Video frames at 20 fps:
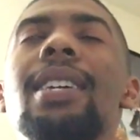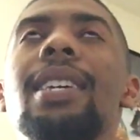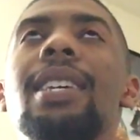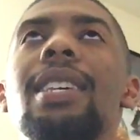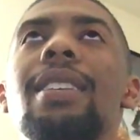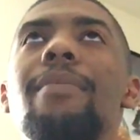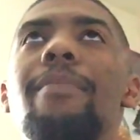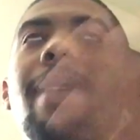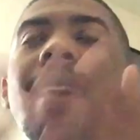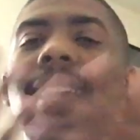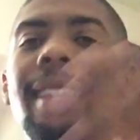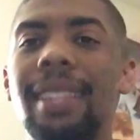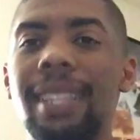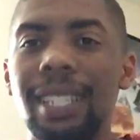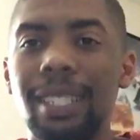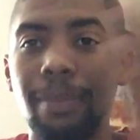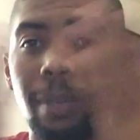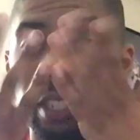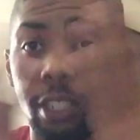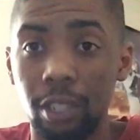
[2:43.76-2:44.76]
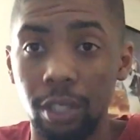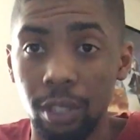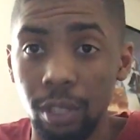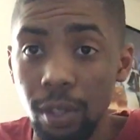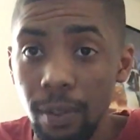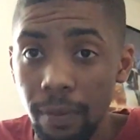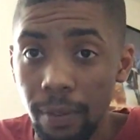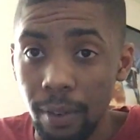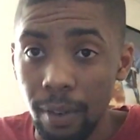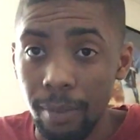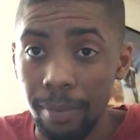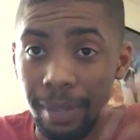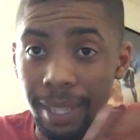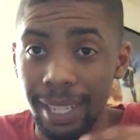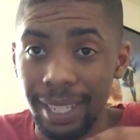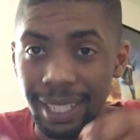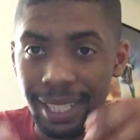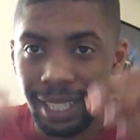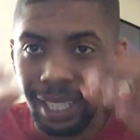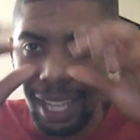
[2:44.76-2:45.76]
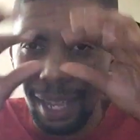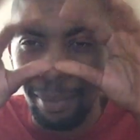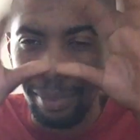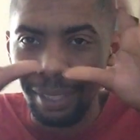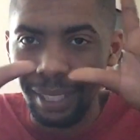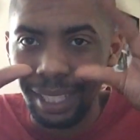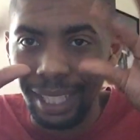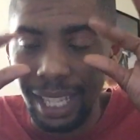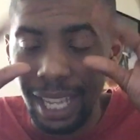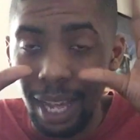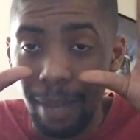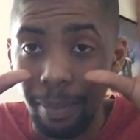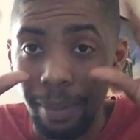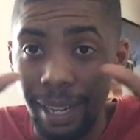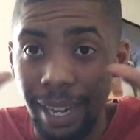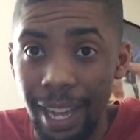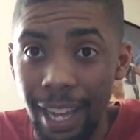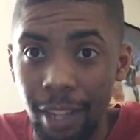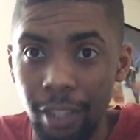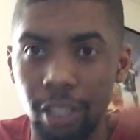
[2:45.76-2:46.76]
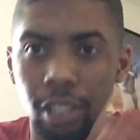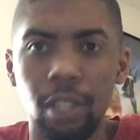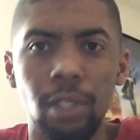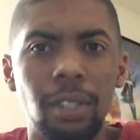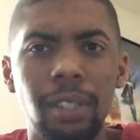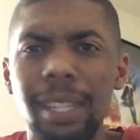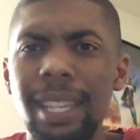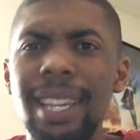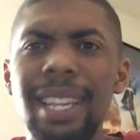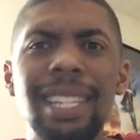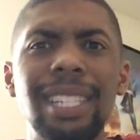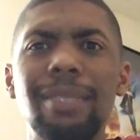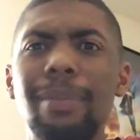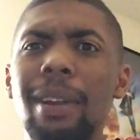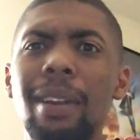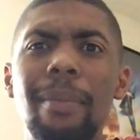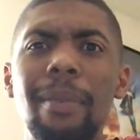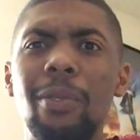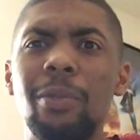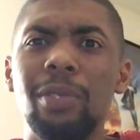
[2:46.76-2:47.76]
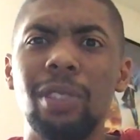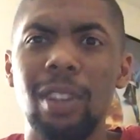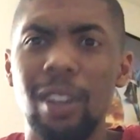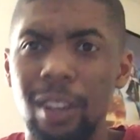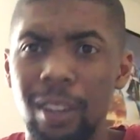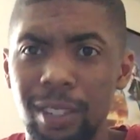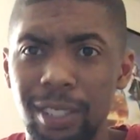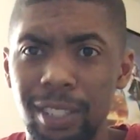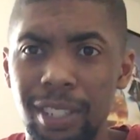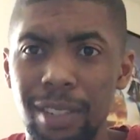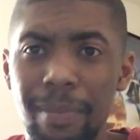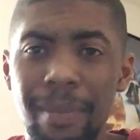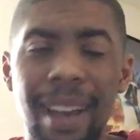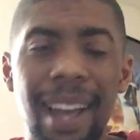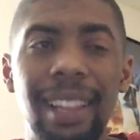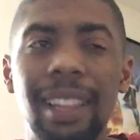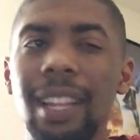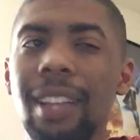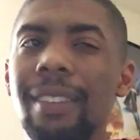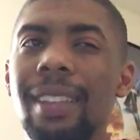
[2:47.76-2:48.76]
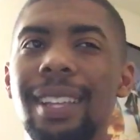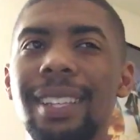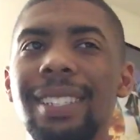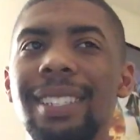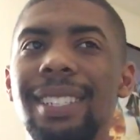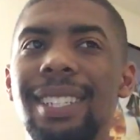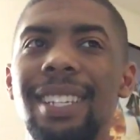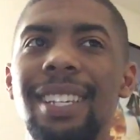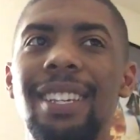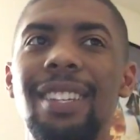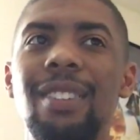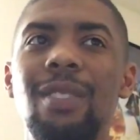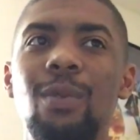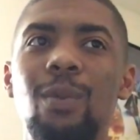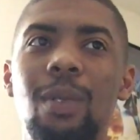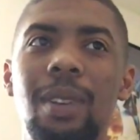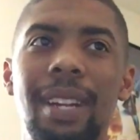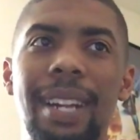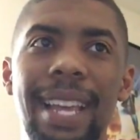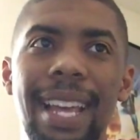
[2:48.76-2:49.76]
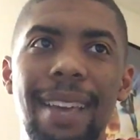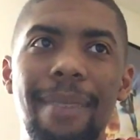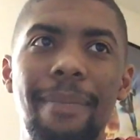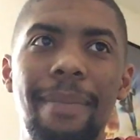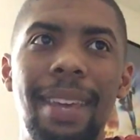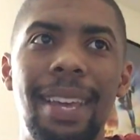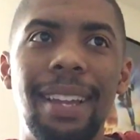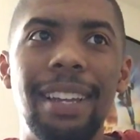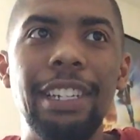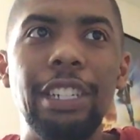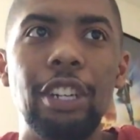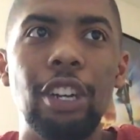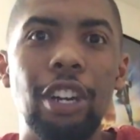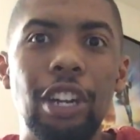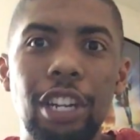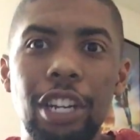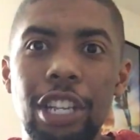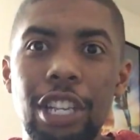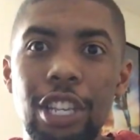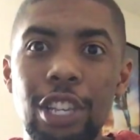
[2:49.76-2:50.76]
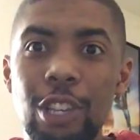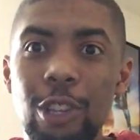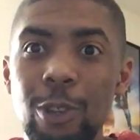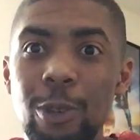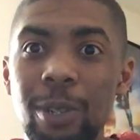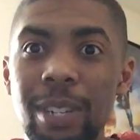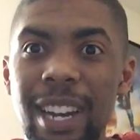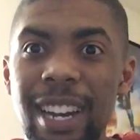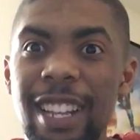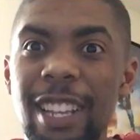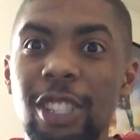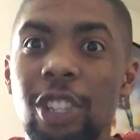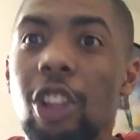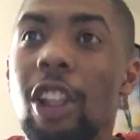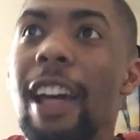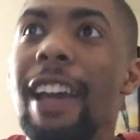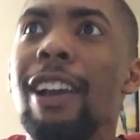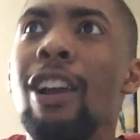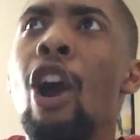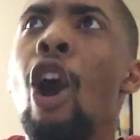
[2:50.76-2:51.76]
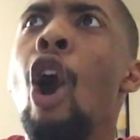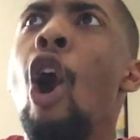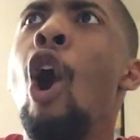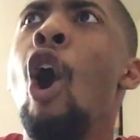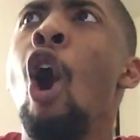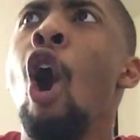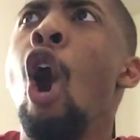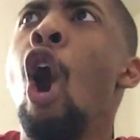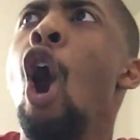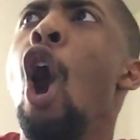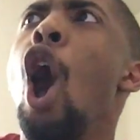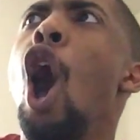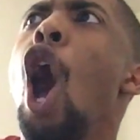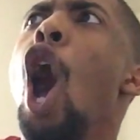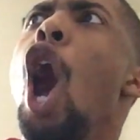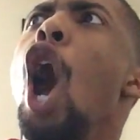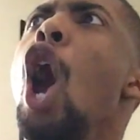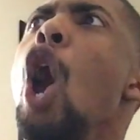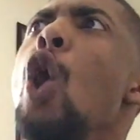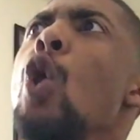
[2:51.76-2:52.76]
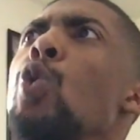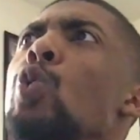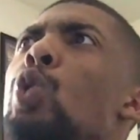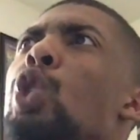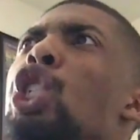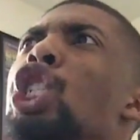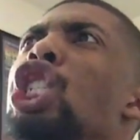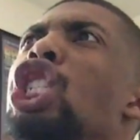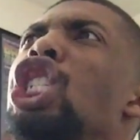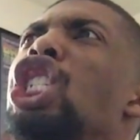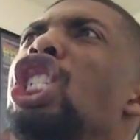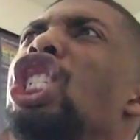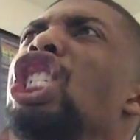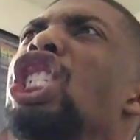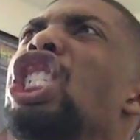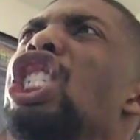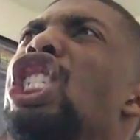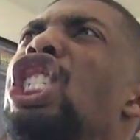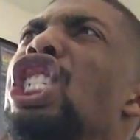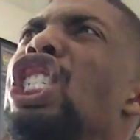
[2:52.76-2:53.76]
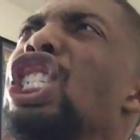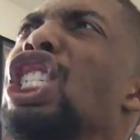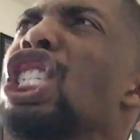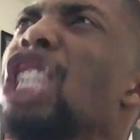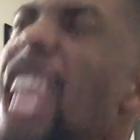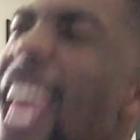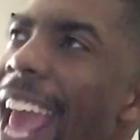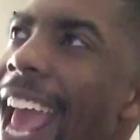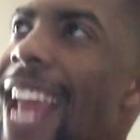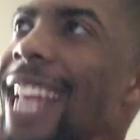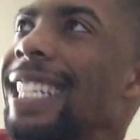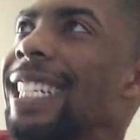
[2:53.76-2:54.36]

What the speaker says: He made the special suit for him because he can see up and down. So again, Spider-Man was awesome. I love that scene when Ant-Man turned huge and he's like, oh shit.